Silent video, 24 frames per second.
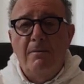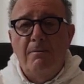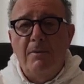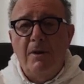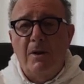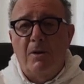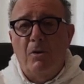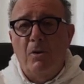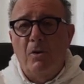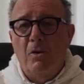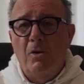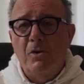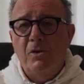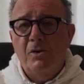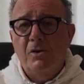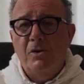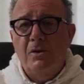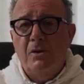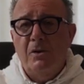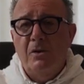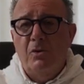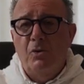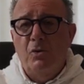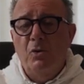because
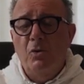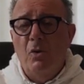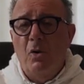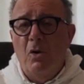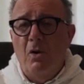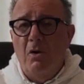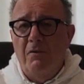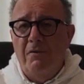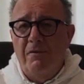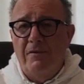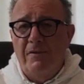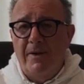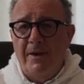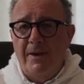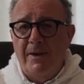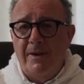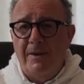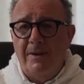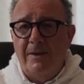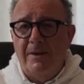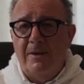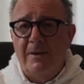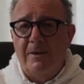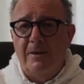too
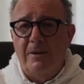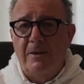often